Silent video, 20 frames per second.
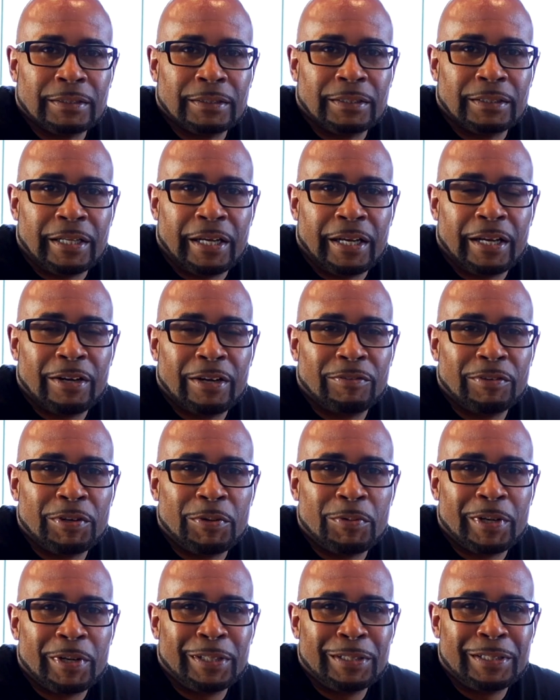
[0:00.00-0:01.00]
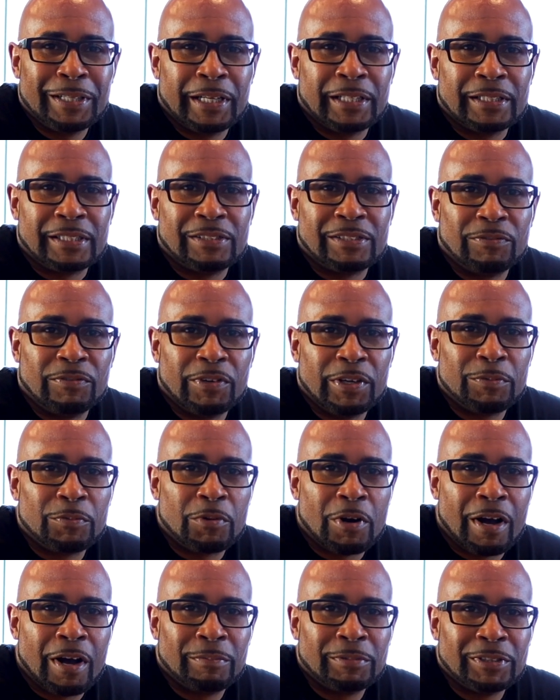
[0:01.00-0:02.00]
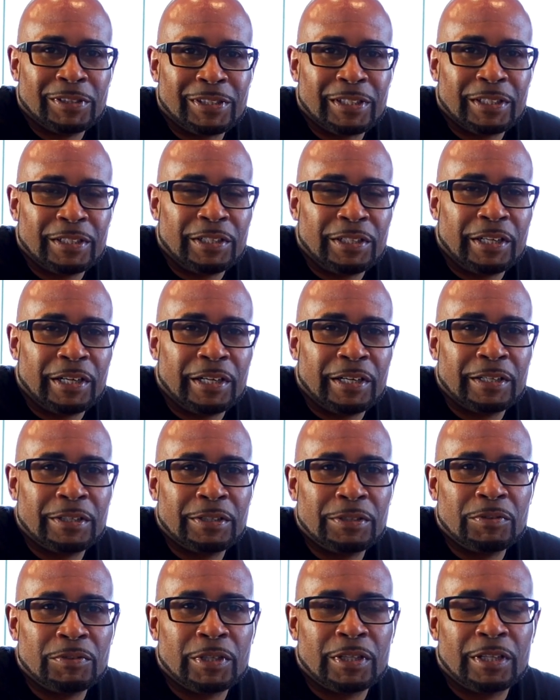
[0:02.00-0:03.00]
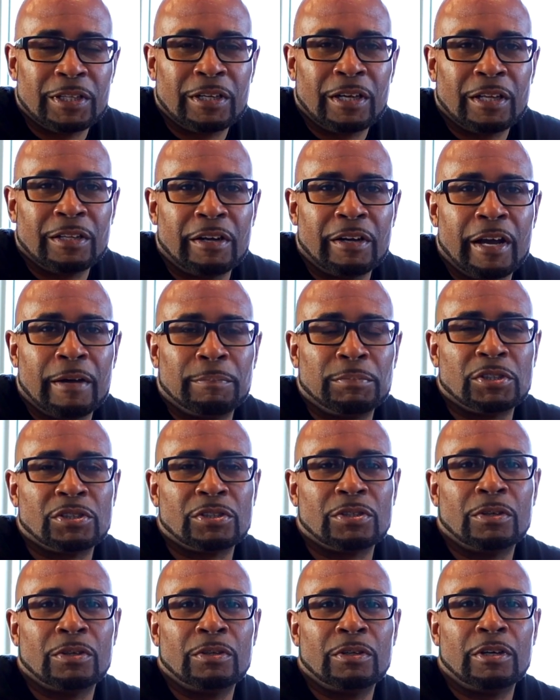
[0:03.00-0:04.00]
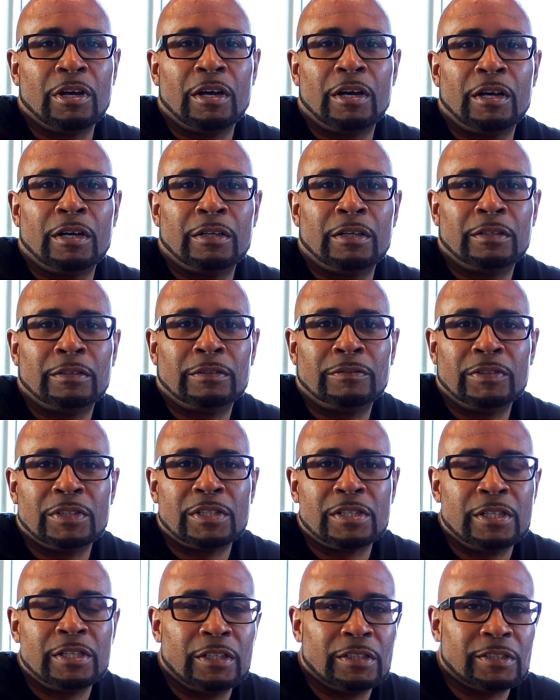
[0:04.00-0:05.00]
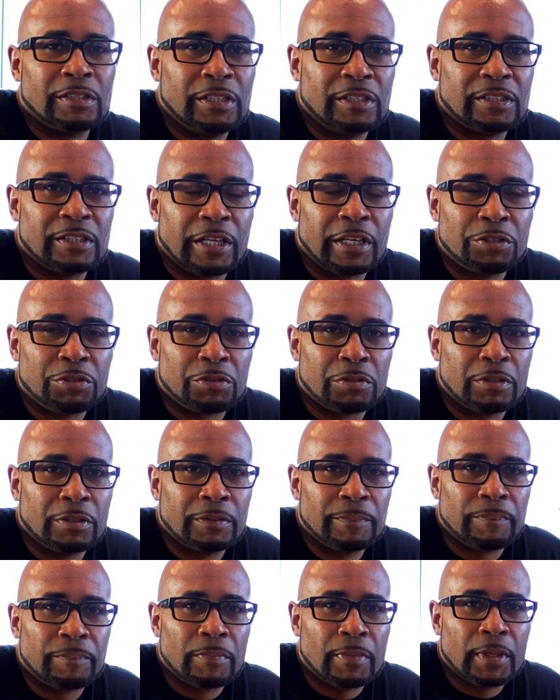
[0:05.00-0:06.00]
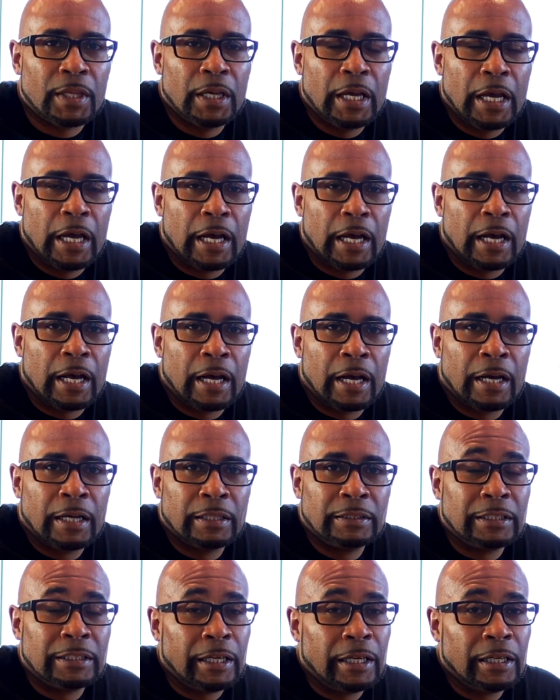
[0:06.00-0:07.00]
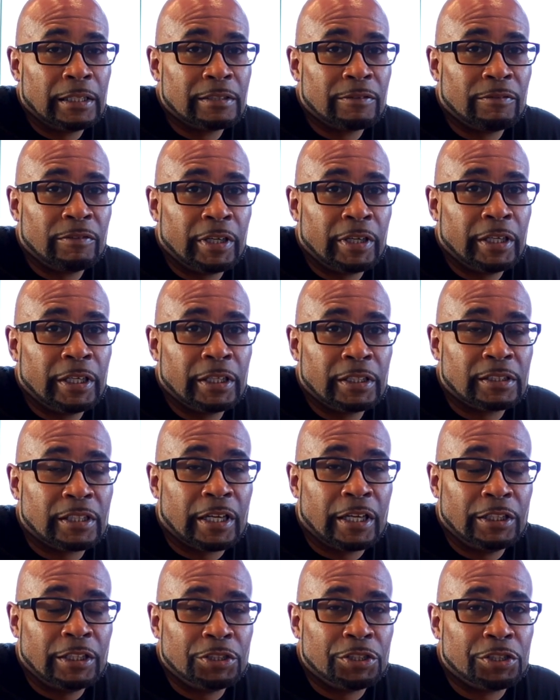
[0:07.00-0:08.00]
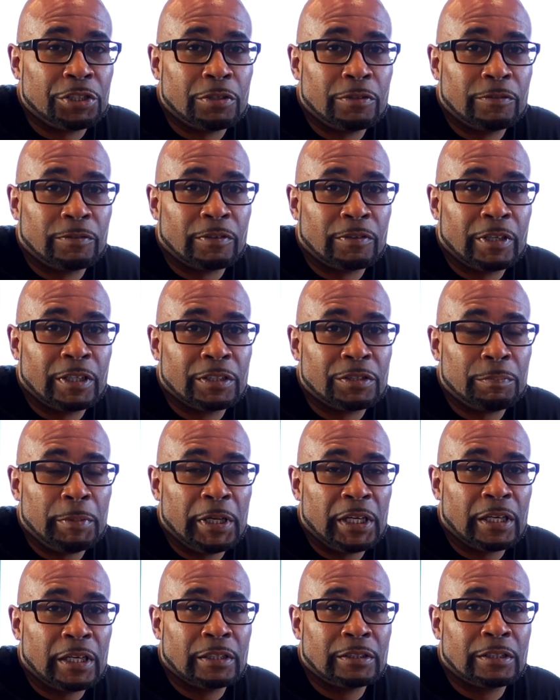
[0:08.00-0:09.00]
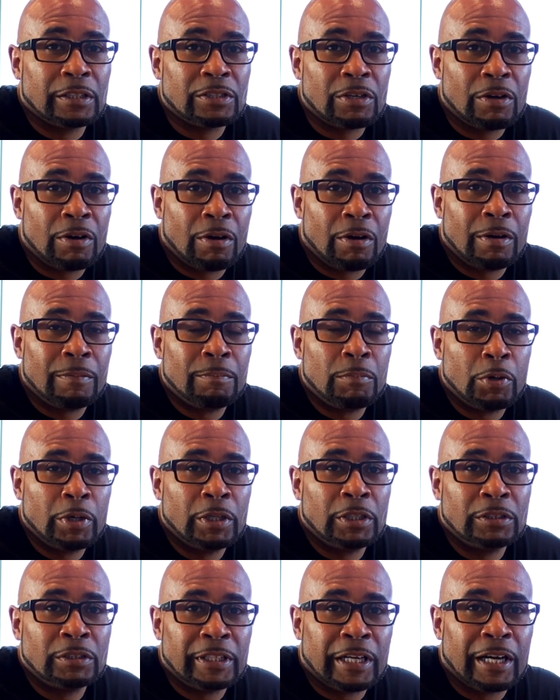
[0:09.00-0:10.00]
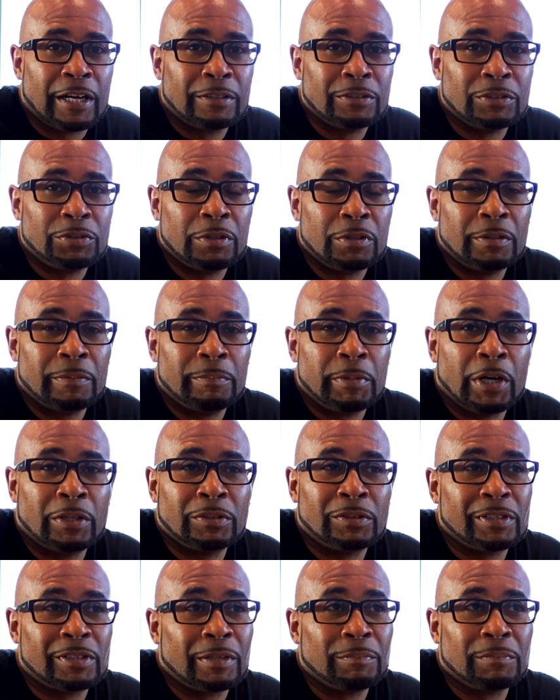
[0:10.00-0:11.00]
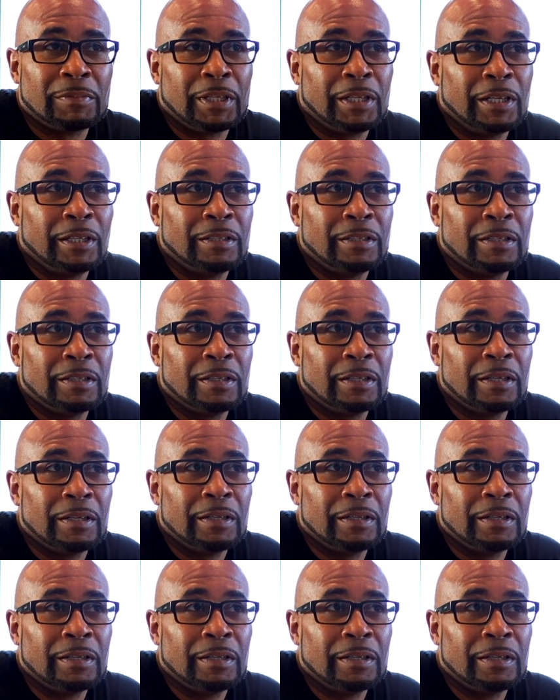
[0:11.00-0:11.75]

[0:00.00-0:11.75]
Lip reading: Good day, everyone. It's Vin Robinson here with another episode of C2C Central. Today is a very exciting show for us because it's all boiled down to about something